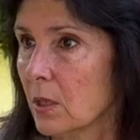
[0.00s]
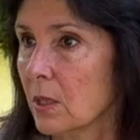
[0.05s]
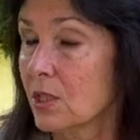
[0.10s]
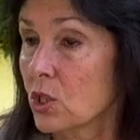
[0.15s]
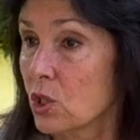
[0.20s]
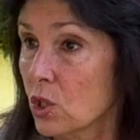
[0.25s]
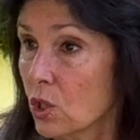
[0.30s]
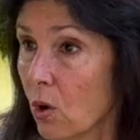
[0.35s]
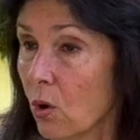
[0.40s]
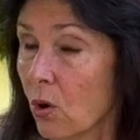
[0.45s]

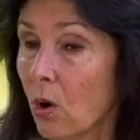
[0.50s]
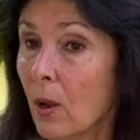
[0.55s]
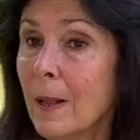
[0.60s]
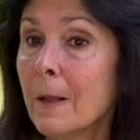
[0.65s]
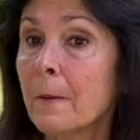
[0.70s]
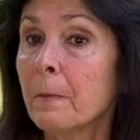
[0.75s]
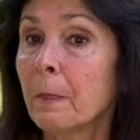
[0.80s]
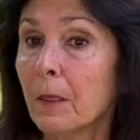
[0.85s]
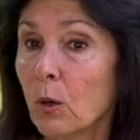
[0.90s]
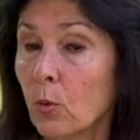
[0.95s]
So
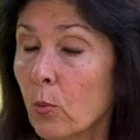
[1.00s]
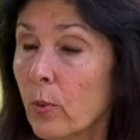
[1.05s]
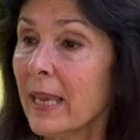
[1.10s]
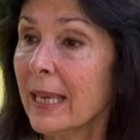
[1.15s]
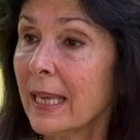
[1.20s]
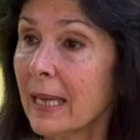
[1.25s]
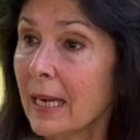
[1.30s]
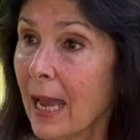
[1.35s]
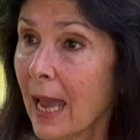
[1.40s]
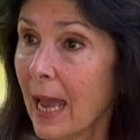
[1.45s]
we
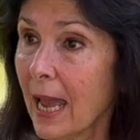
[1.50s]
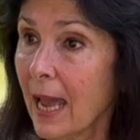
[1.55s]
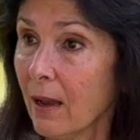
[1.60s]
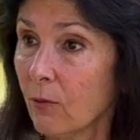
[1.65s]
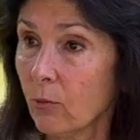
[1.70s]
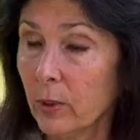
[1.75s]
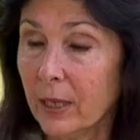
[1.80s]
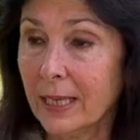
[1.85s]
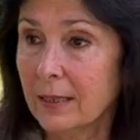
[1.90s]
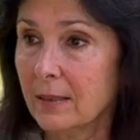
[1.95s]
can
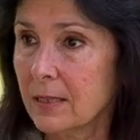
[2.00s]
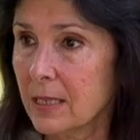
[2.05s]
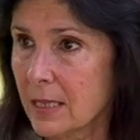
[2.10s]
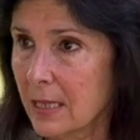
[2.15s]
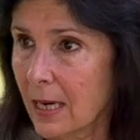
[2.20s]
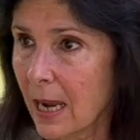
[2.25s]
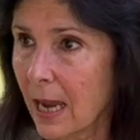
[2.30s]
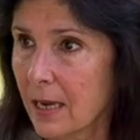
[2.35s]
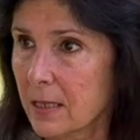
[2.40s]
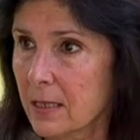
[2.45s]

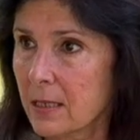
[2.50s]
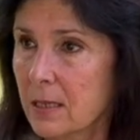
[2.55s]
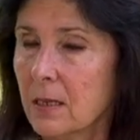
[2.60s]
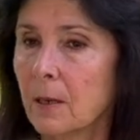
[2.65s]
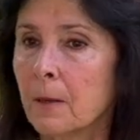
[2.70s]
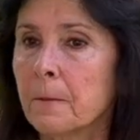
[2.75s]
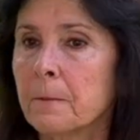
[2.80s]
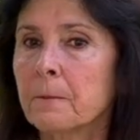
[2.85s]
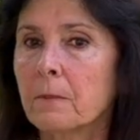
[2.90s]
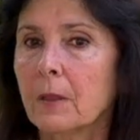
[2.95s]

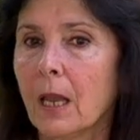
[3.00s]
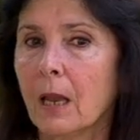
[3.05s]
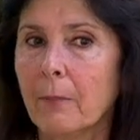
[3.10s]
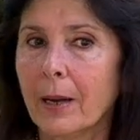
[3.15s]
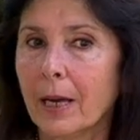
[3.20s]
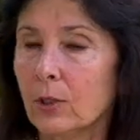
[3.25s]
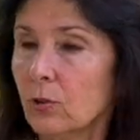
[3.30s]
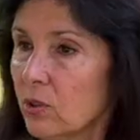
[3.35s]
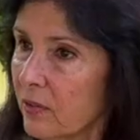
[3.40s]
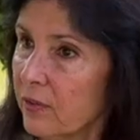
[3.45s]
discuss
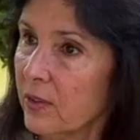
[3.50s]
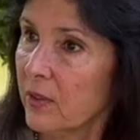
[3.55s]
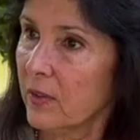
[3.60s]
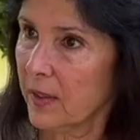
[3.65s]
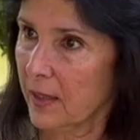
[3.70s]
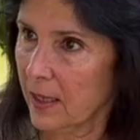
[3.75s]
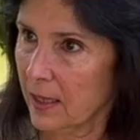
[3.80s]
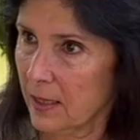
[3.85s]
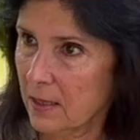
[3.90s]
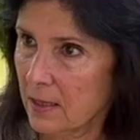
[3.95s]
about different
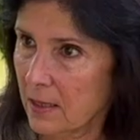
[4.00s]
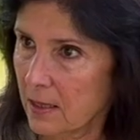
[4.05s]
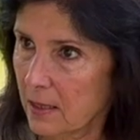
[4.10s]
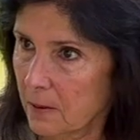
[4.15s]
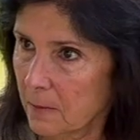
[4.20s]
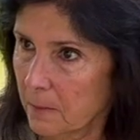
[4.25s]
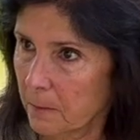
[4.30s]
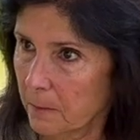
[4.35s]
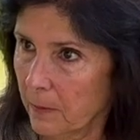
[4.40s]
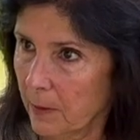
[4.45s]

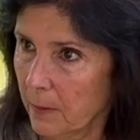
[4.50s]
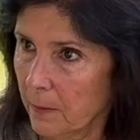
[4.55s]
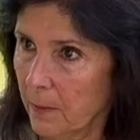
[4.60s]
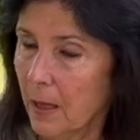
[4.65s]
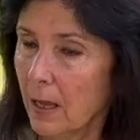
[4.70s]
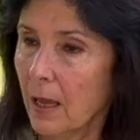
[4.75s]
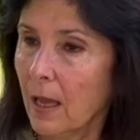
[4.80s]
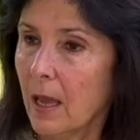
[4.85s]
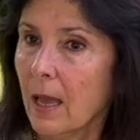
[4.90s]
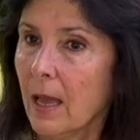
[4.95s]

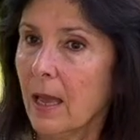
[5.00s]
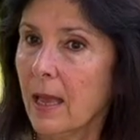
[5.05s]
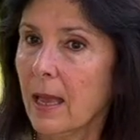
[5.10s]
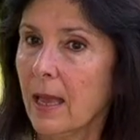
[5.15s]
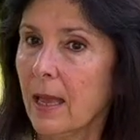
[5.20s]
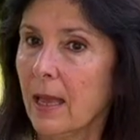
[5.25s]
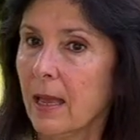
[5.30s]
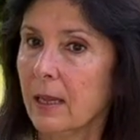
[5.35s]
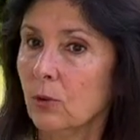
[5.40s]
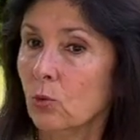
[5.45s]
things,
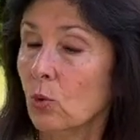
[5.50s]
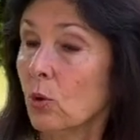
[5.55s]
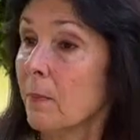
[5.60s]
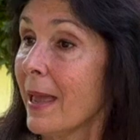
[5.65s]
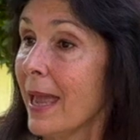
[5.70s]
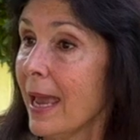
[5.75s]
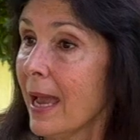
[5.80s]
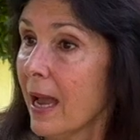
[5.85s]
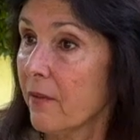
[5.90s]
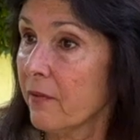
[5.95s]
and we
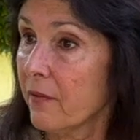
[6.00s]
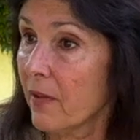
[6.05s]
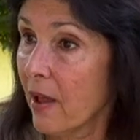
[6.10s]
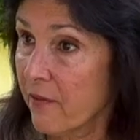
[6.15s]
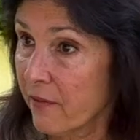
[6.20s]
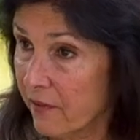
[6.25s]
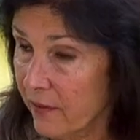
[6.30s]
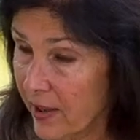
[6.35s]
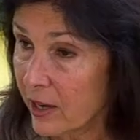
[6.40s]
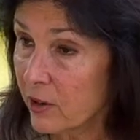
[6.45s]
may have
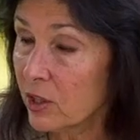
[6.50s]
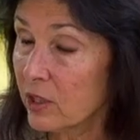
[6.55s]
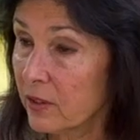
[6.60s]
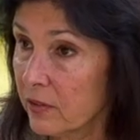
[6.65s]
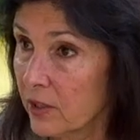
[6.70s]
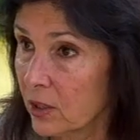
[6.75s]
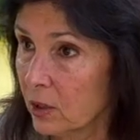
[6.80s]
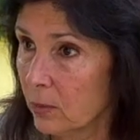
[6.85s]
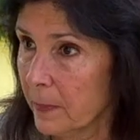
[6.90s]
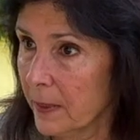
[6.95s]
very
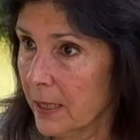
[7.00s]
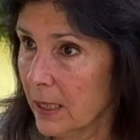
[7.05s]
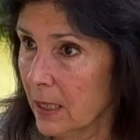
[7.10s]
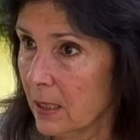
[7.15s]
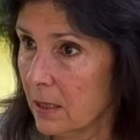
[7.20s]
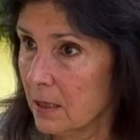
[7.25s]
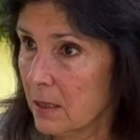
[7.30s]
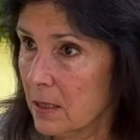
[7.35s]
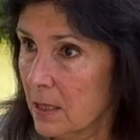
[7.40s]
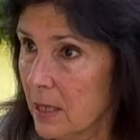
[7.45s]
different
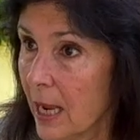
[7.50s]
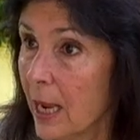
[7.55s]
opinions,